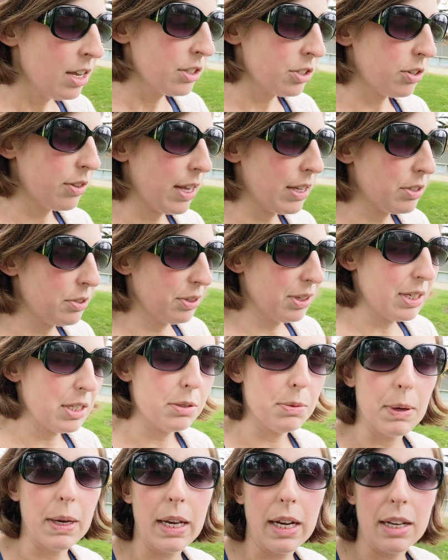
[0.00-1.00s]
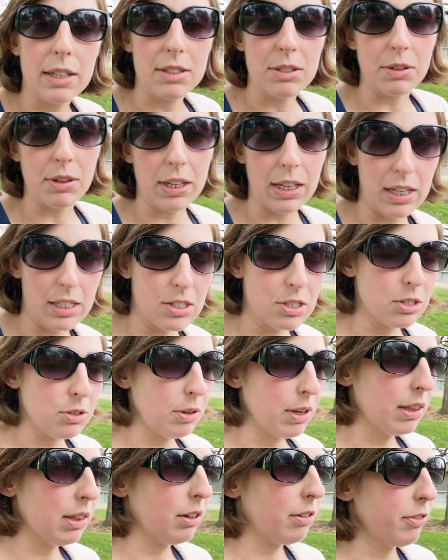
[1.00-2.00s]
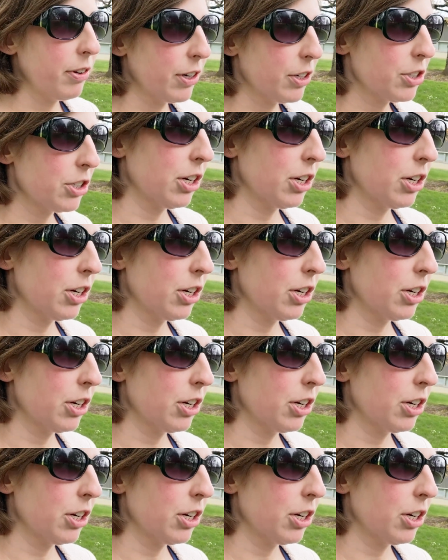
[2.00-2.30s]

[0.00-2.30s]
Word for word: So that's really sweet. And so the kids do get their fair